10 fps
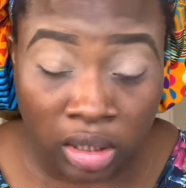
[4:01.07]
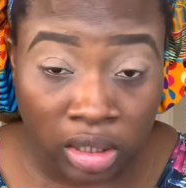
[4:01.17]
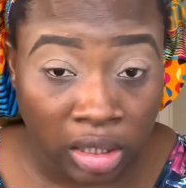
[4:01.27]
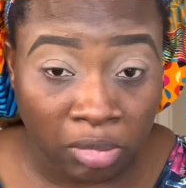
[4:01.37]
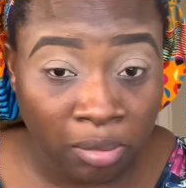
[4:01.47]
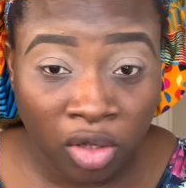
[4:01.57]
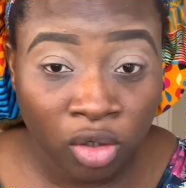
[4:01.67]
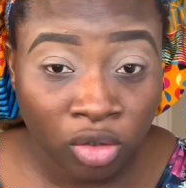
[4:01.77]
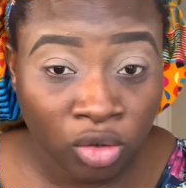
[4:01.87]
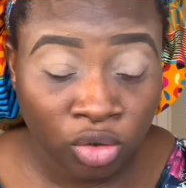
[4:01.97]
and I'm not
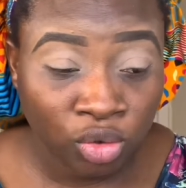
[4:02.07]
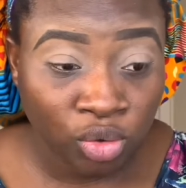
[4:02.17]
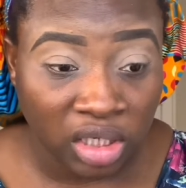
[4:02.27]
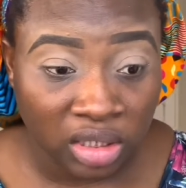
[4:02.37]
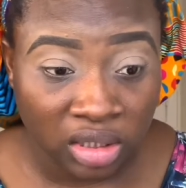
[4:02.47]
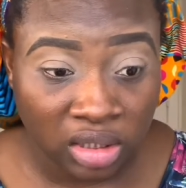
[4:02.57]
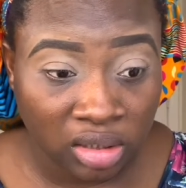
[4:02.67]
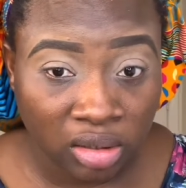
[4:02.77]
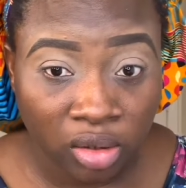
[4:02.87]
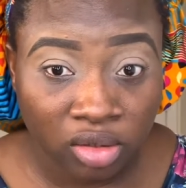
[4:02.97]
gonna use
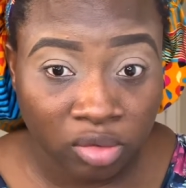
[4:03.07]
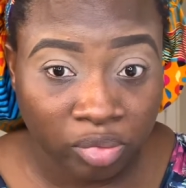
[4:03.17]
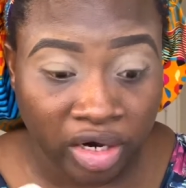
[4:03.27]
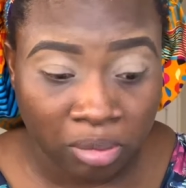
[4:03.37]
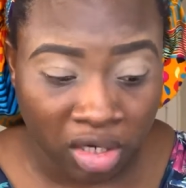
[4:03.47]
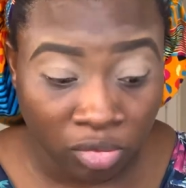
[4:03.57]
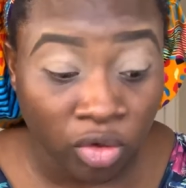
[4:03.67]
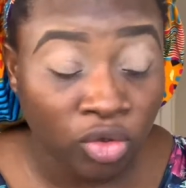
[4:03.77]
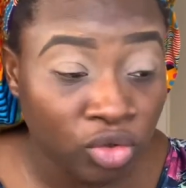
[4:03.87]
any other primer. I'm gonna